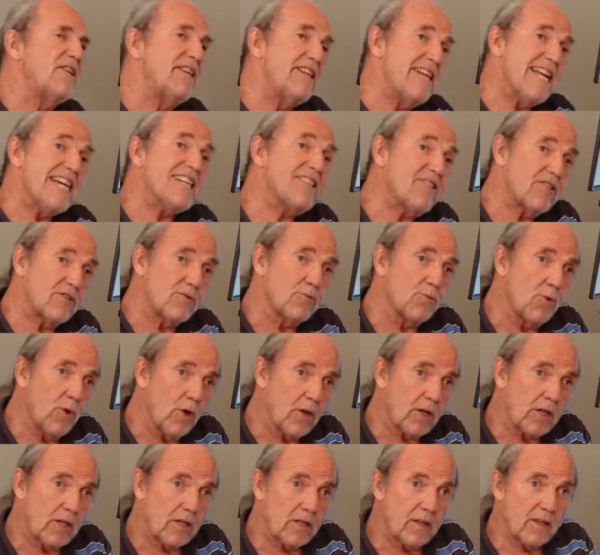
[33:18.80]
less
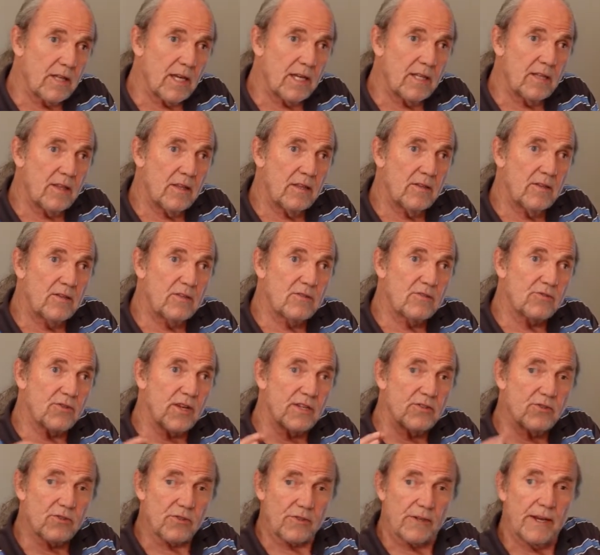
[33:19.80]
work than
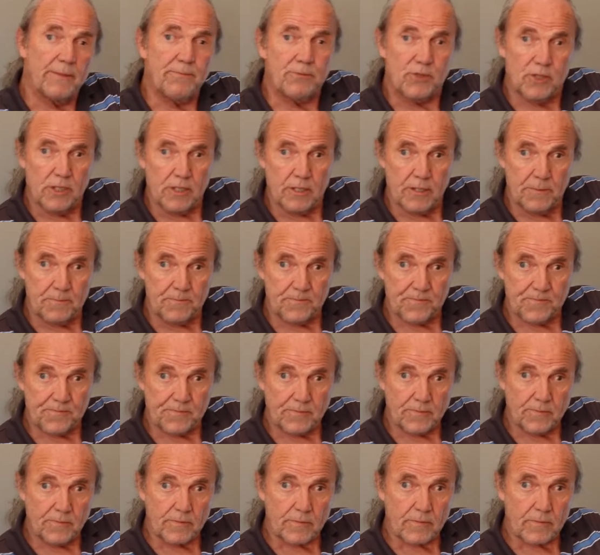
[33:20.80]
transcription,
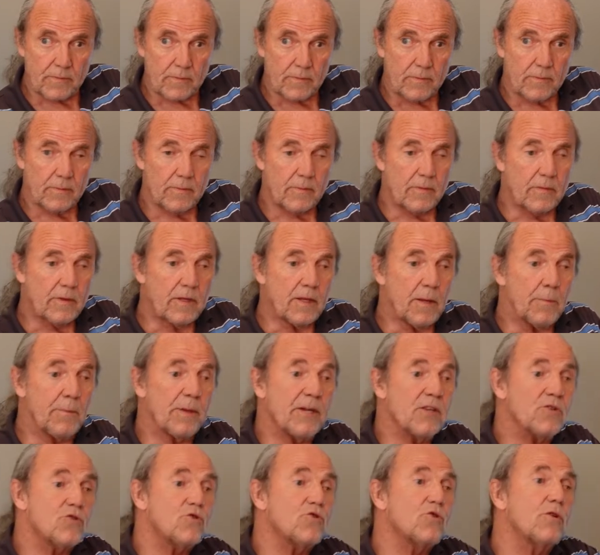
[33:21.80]

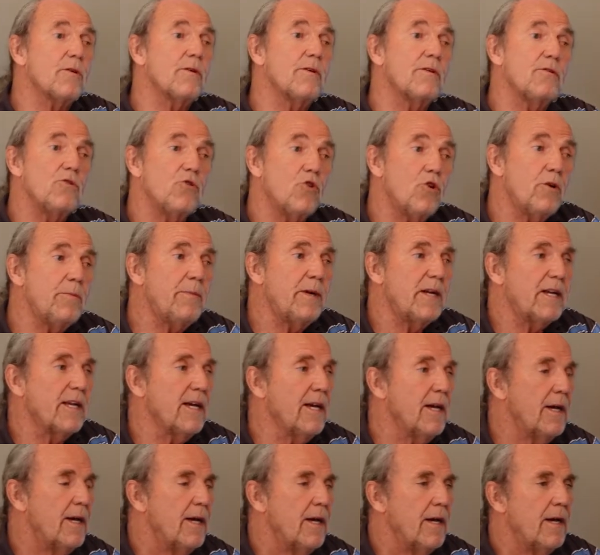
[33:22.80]
because normally
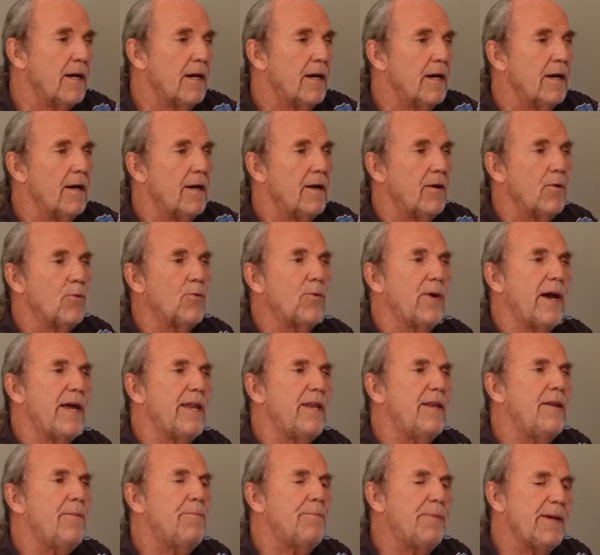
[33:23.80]

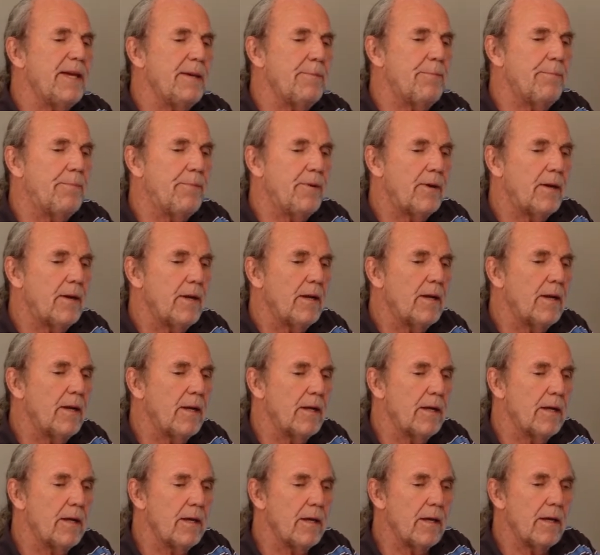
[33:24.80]
when people
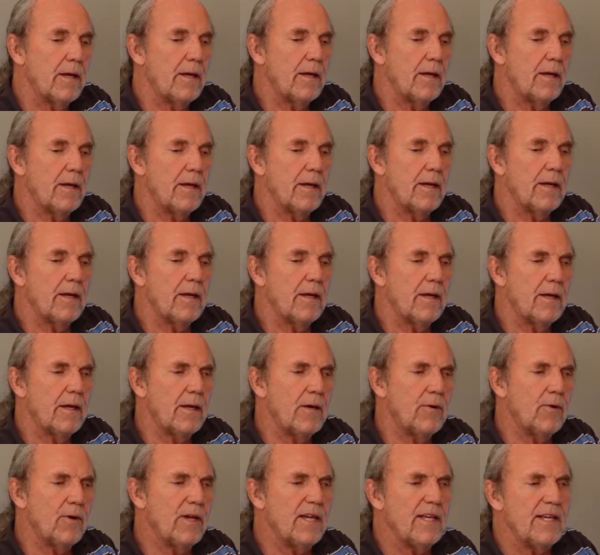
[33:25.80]

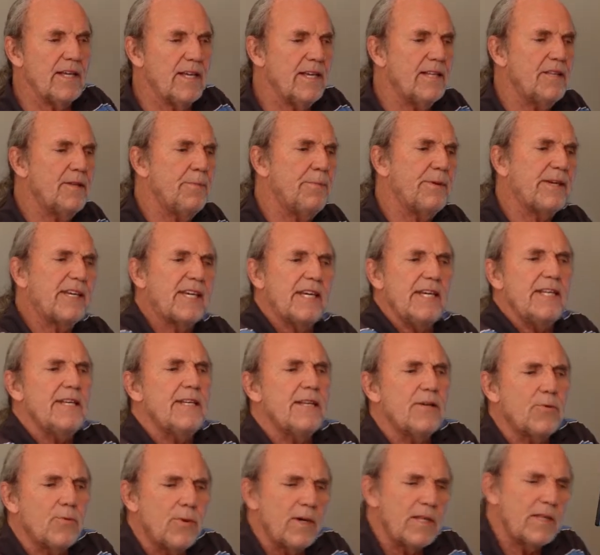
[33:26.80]
in the
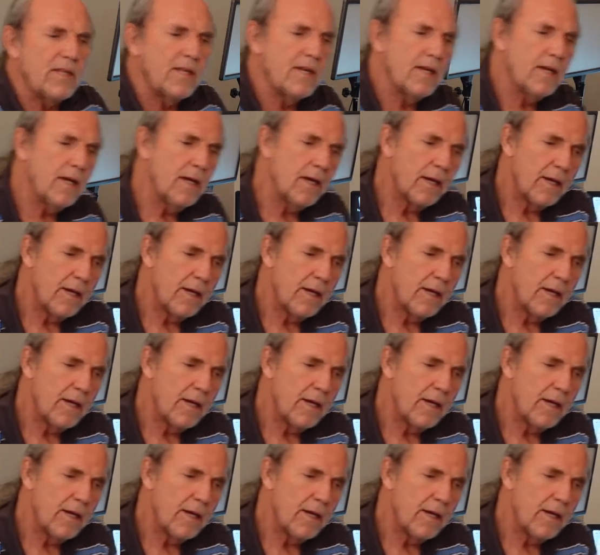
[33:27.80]
beginning, when the